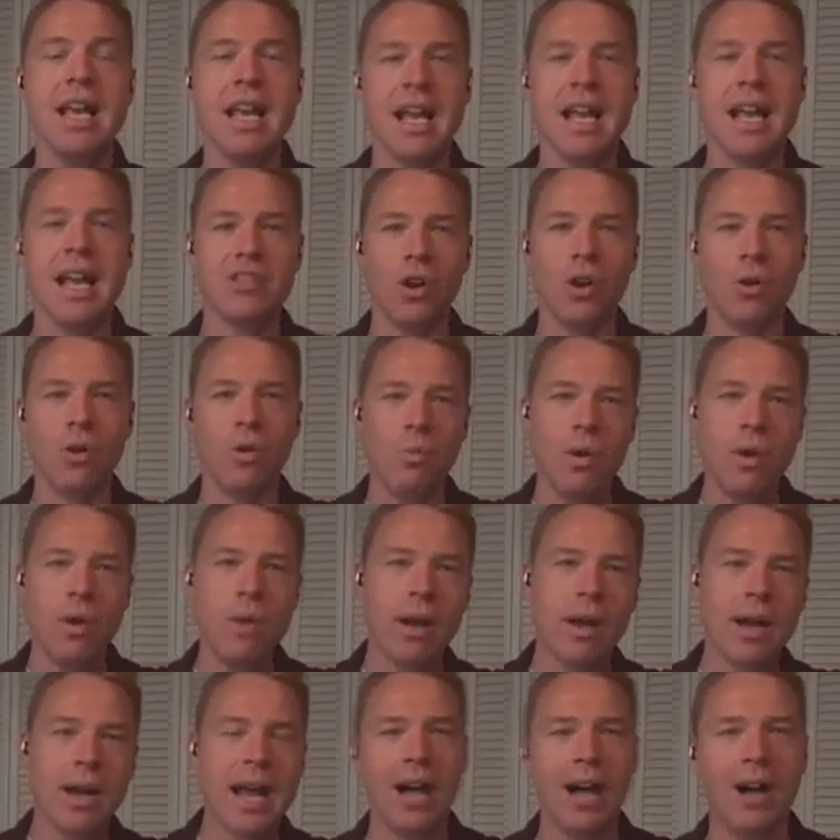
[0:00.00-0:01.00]
And so we
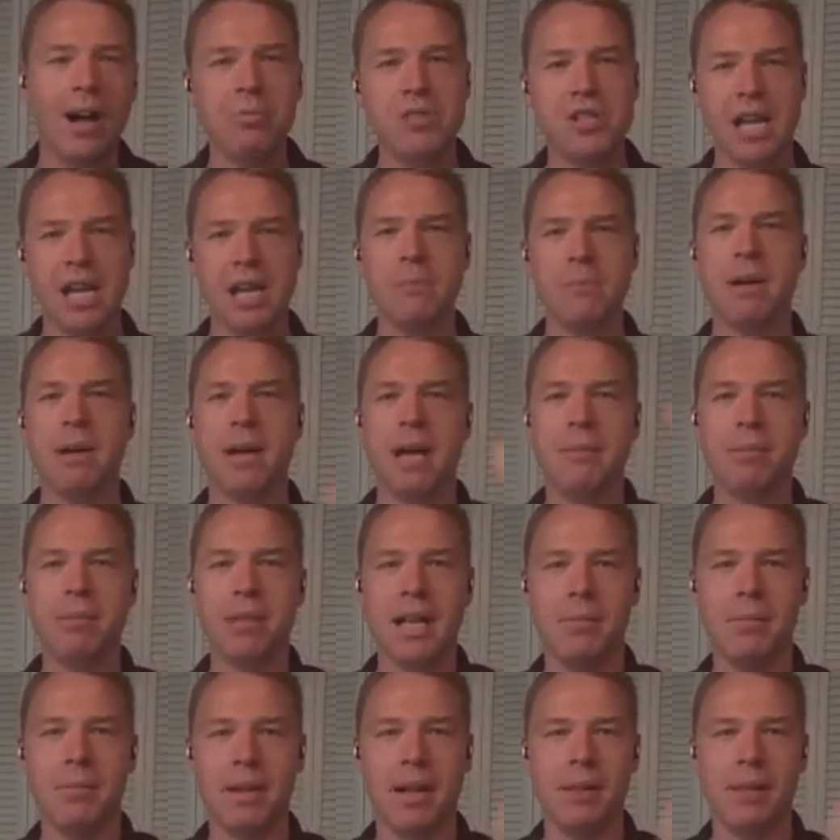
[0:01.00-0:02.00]
want to help Jane by
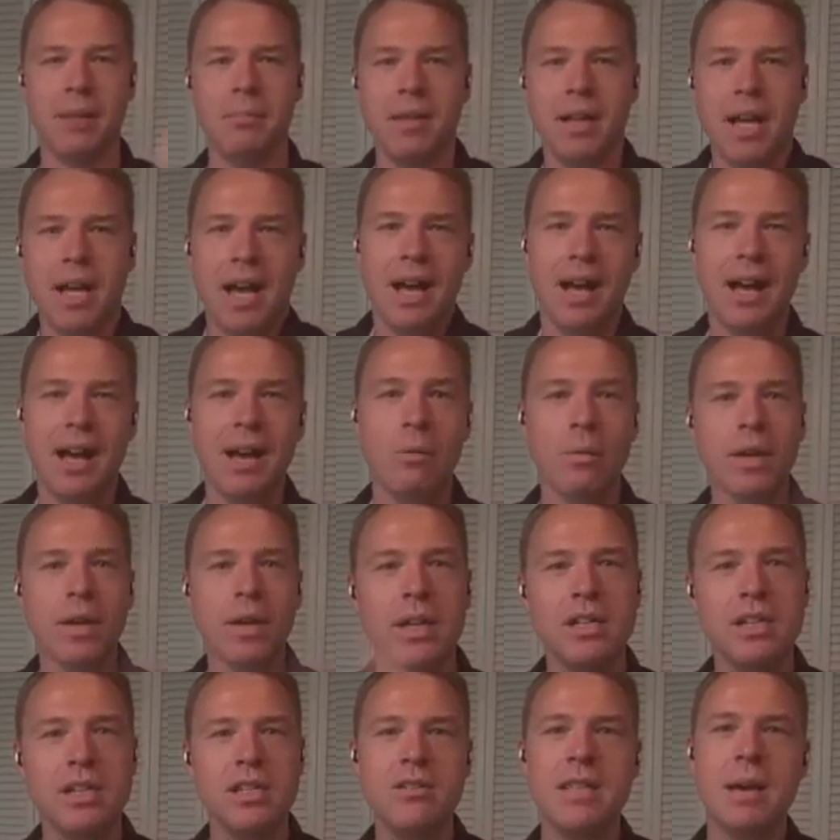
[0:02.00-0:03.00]
blah, blah, blah. And we're
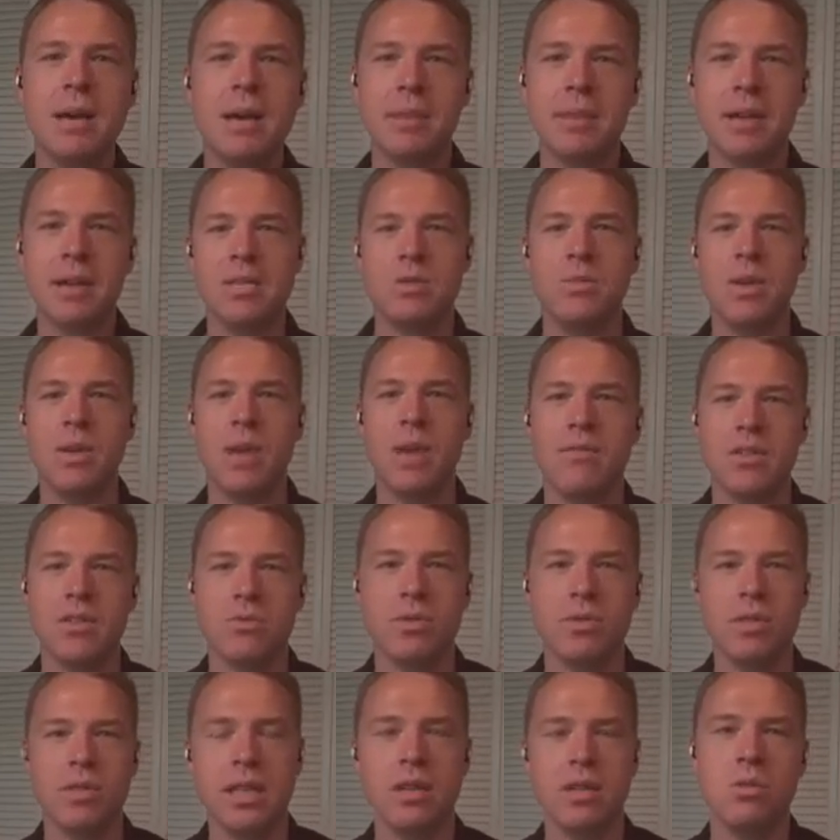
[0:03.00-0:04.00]
do that because we have this
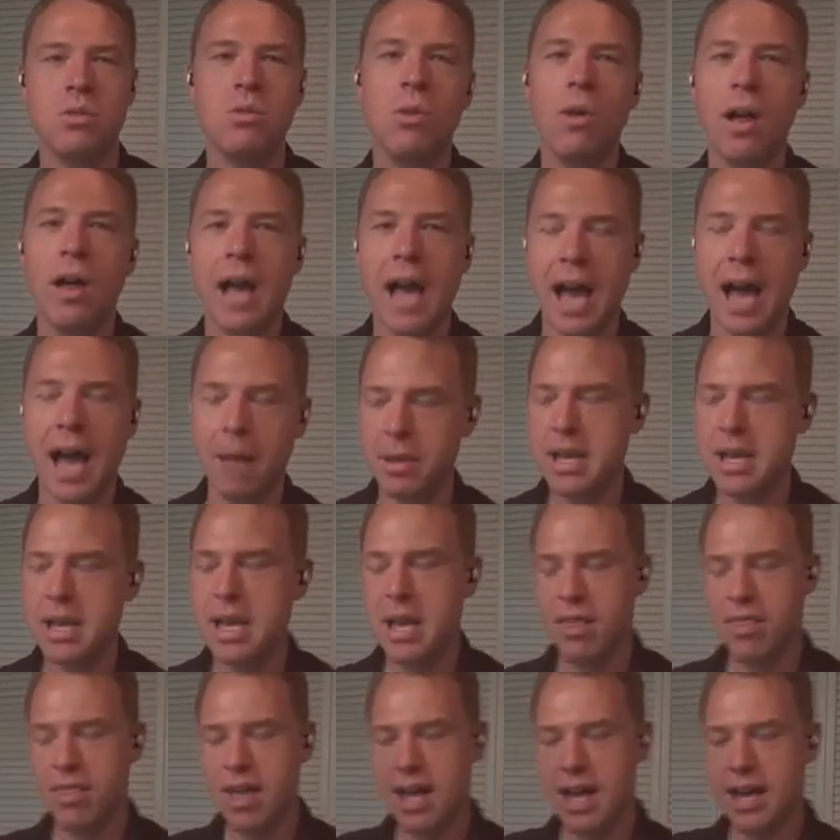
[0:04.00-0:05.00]
really cool app
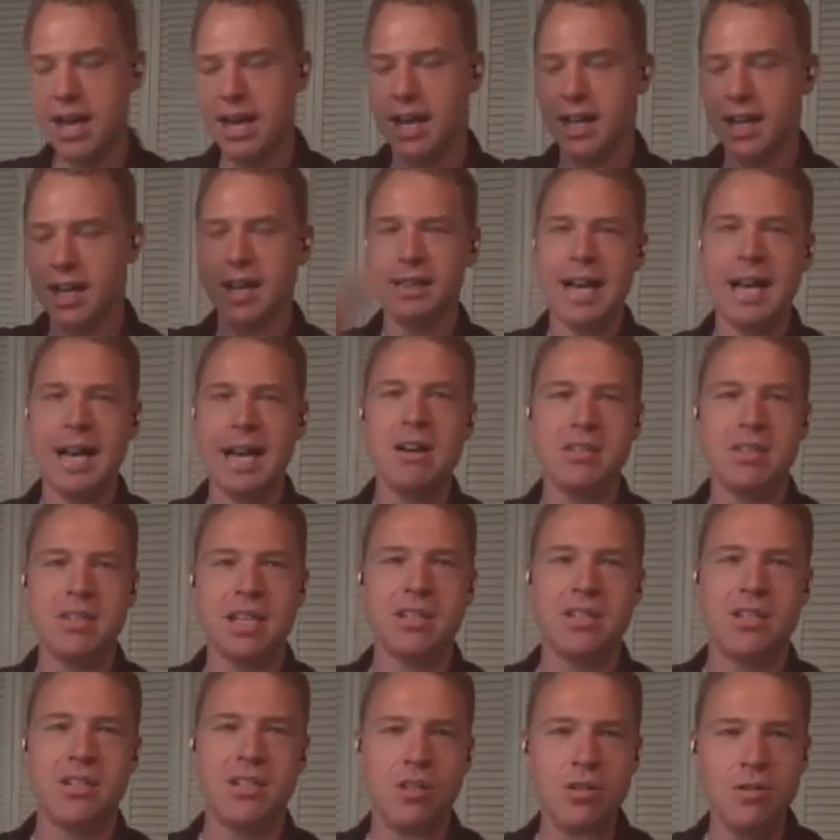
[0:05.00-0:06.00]
that uh, allows
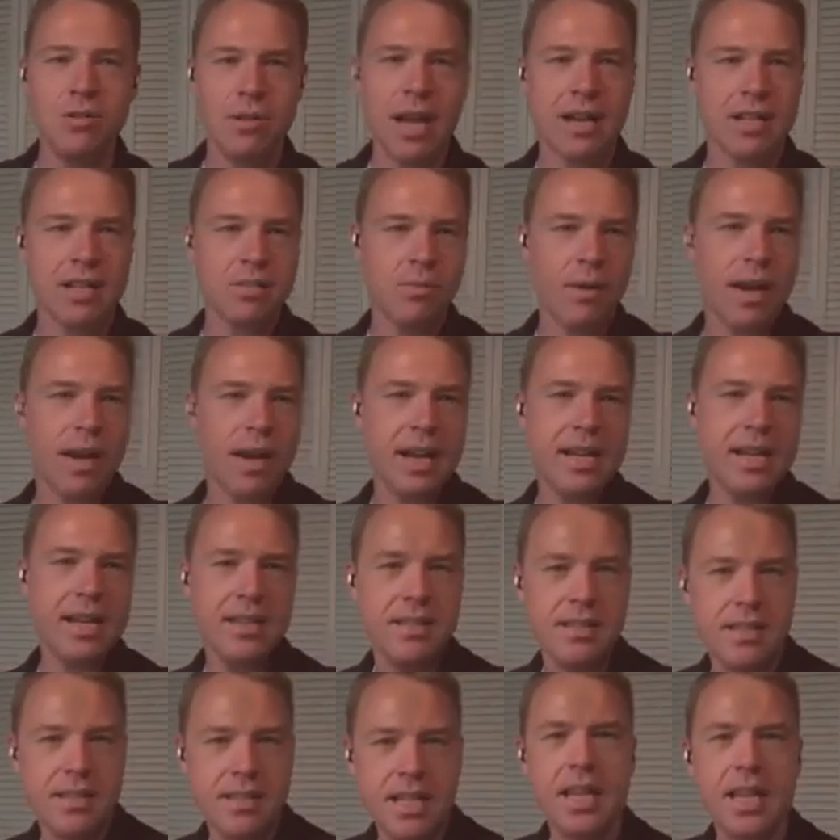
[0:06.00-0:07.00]
us to X, Y,
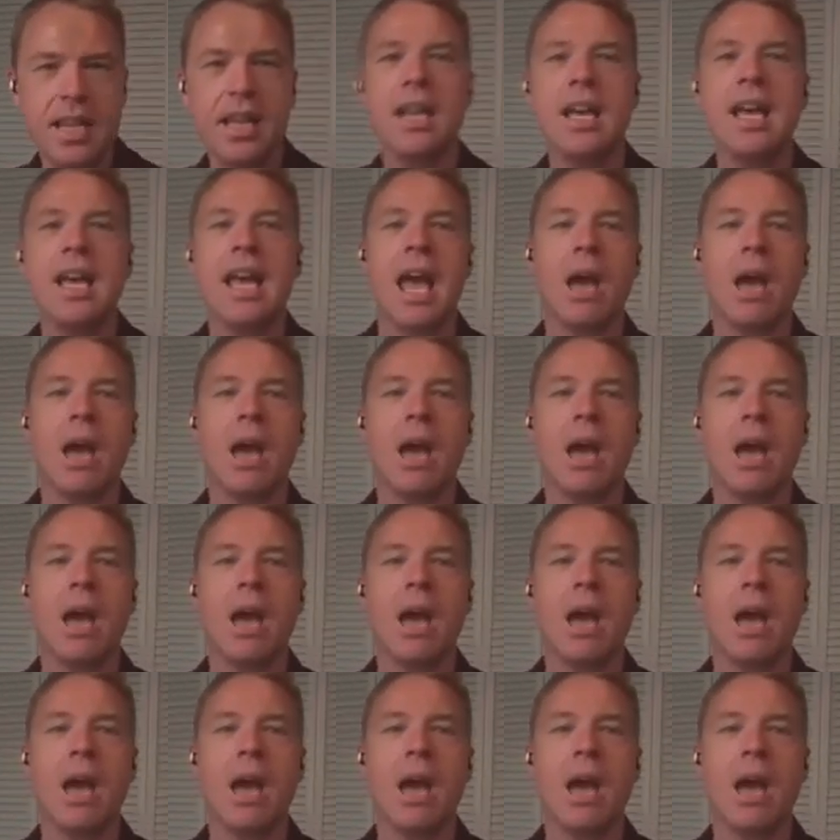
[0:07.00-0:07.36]
Z.